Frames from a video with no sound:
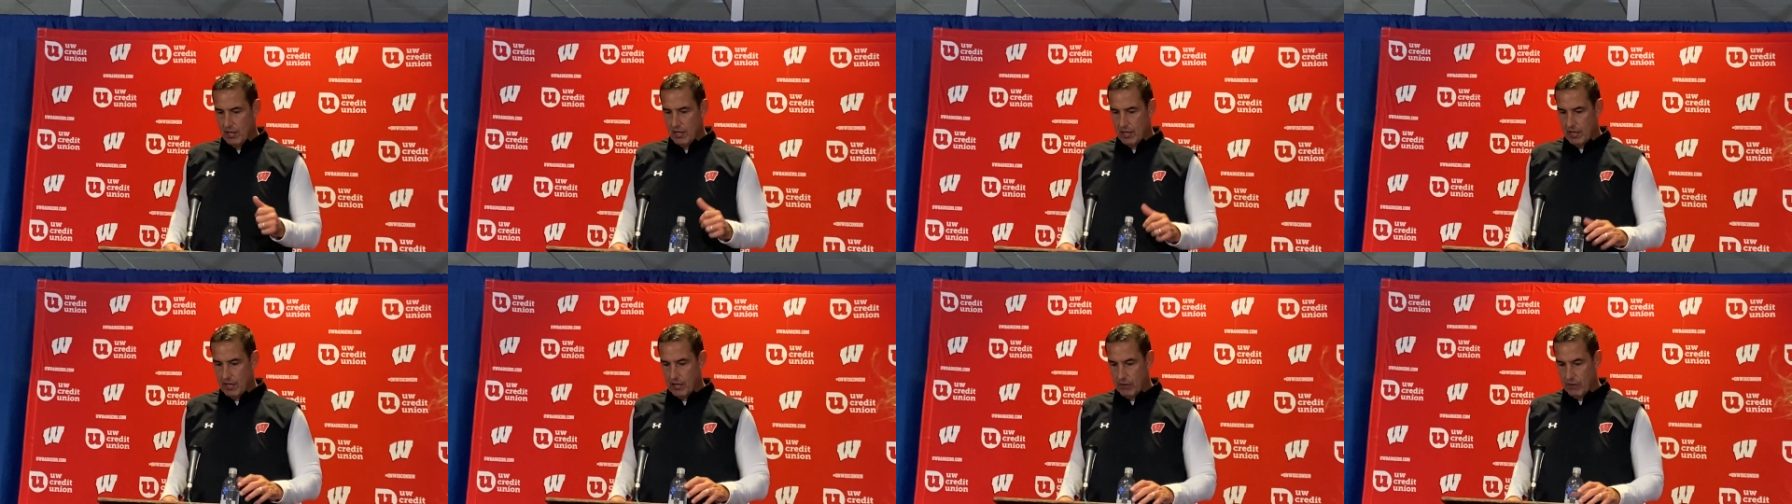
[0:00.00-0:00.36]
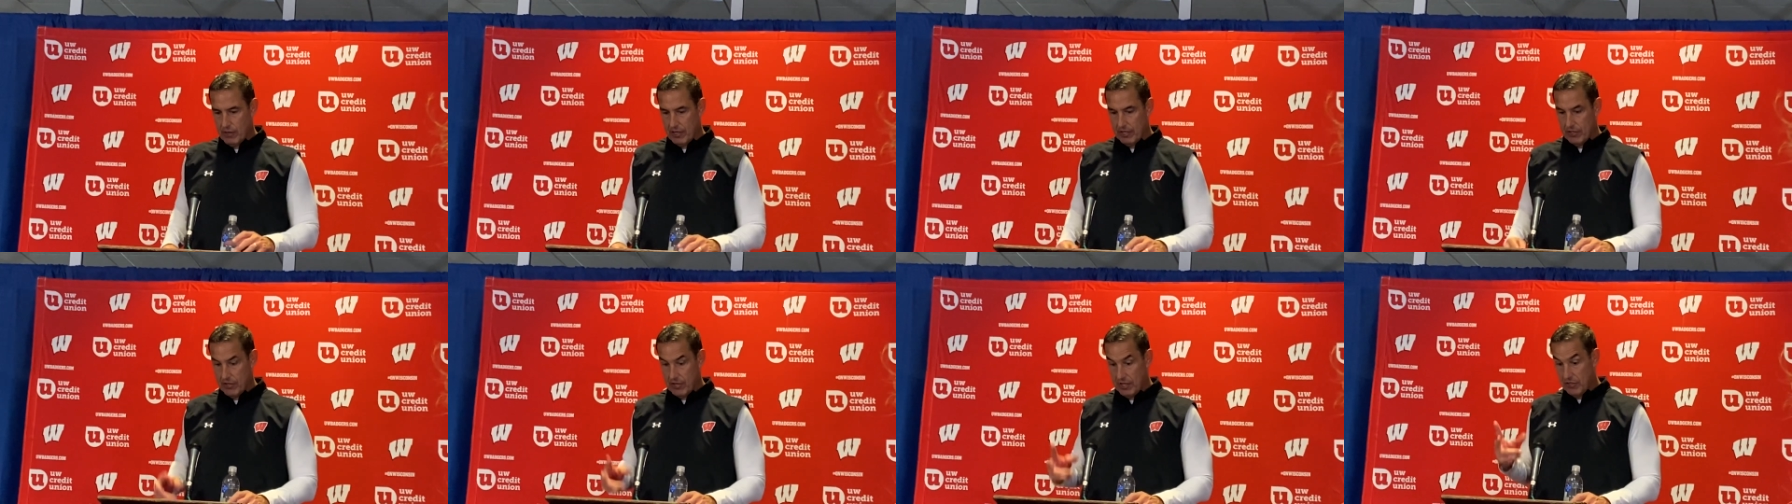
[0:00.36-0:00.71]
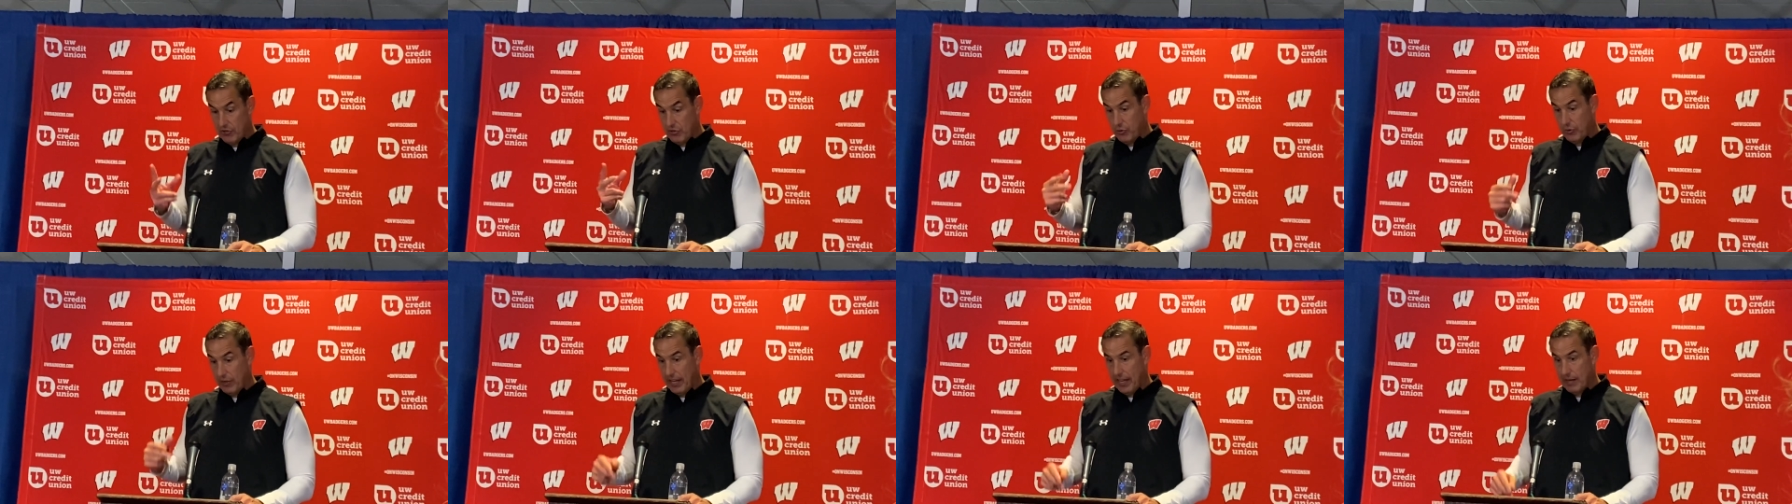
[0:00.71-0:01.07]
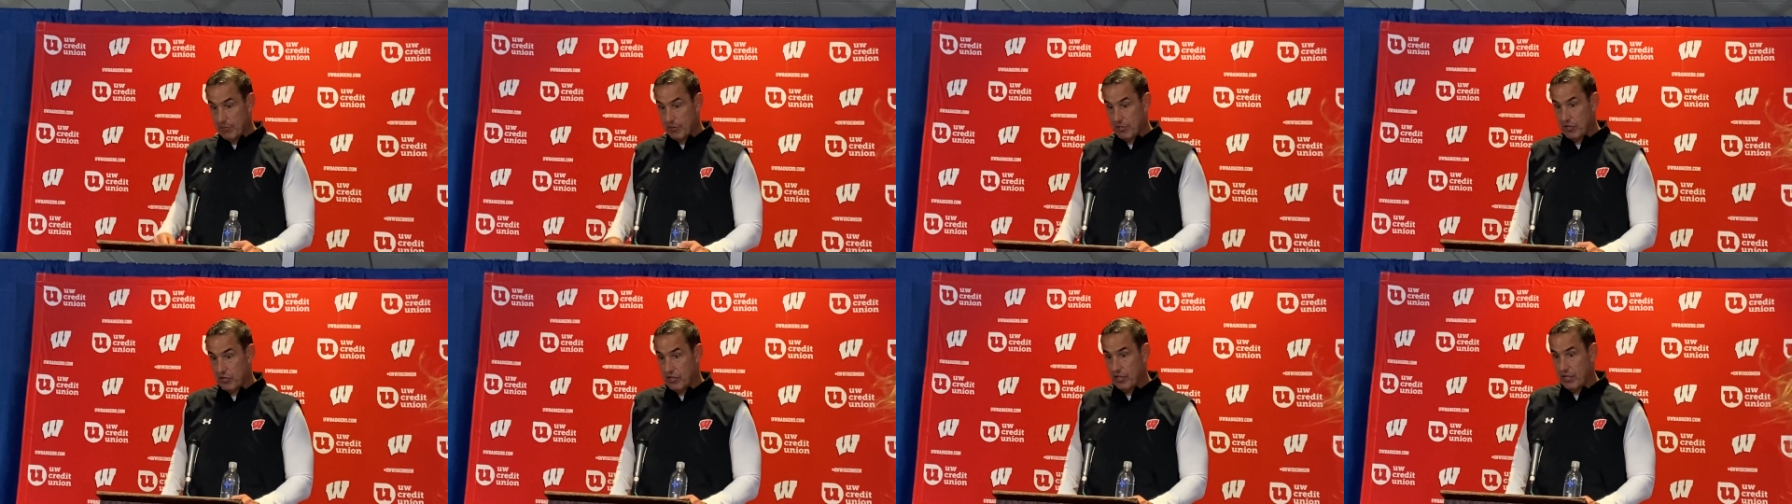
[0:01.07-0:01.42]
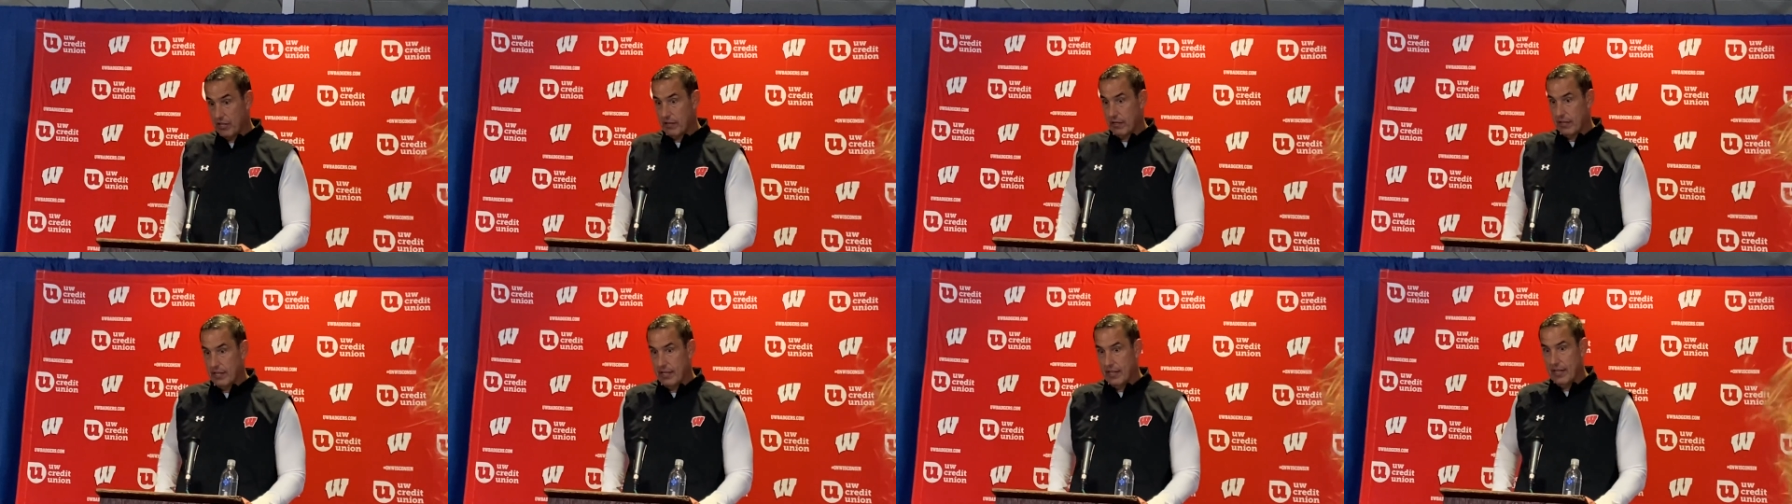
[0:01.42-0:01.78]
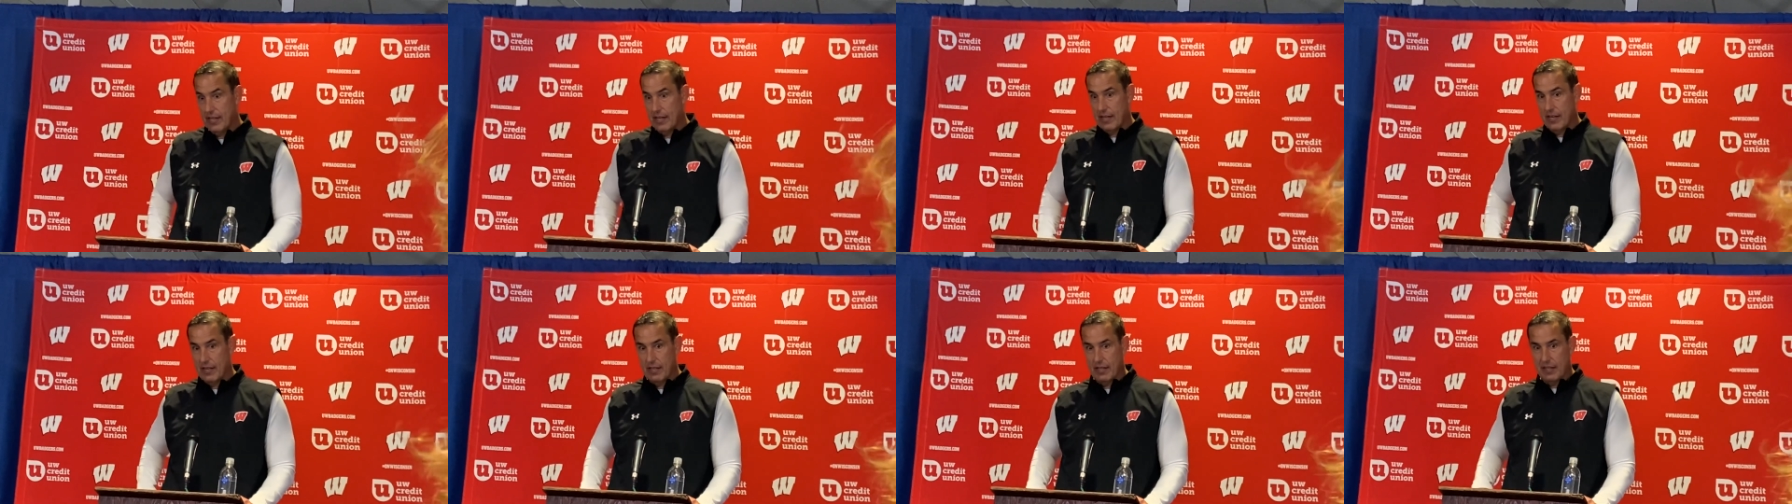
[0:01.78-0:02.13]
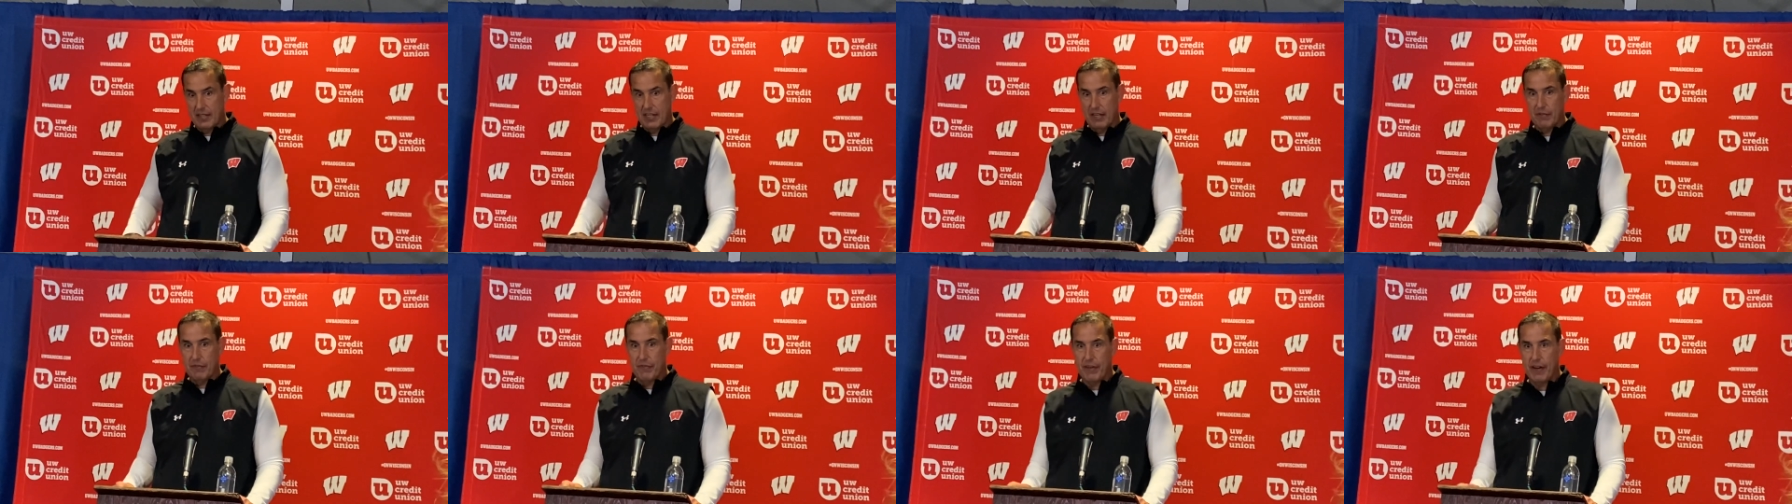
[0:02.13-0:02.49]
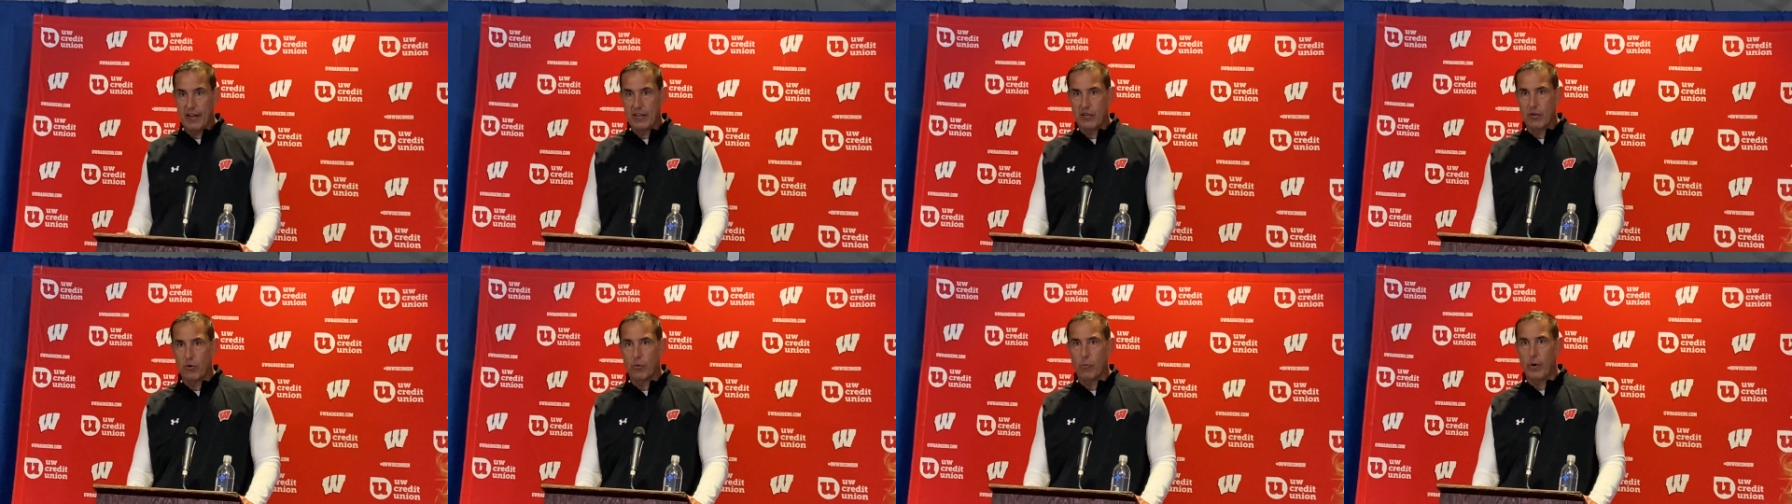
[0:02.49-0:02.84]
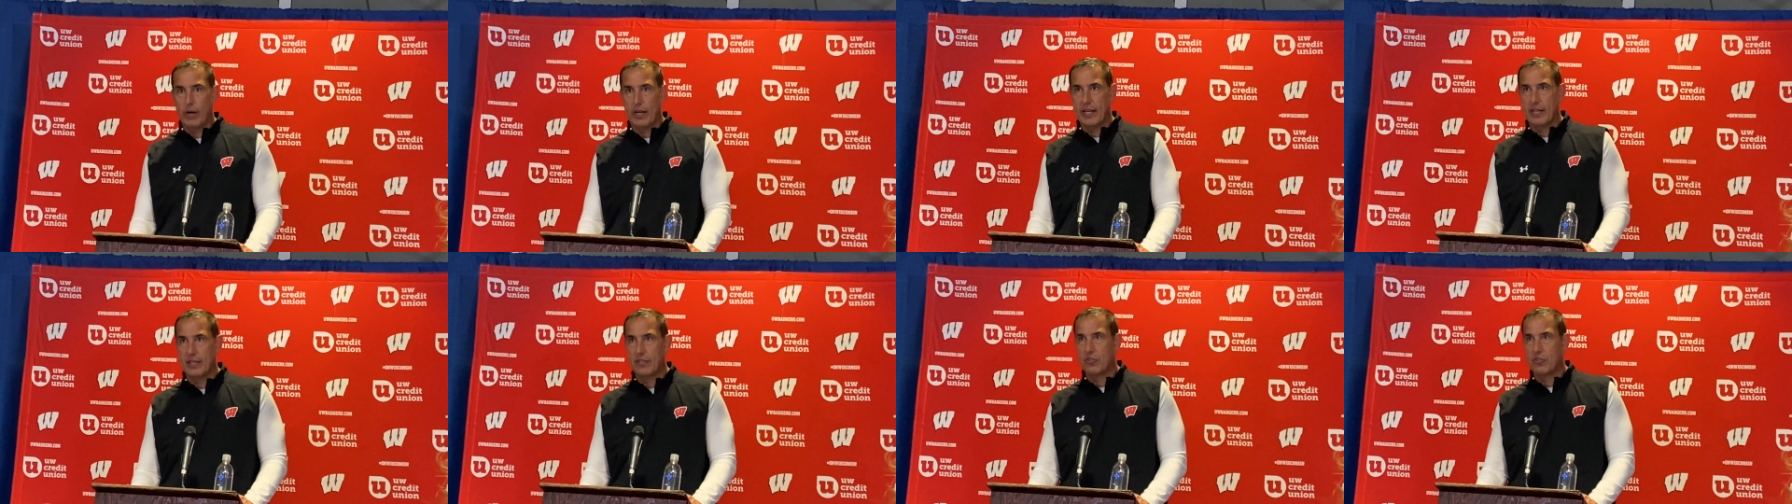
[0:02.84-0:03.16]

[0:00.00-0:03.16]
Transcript: you know, in two games this year, and didn't find a way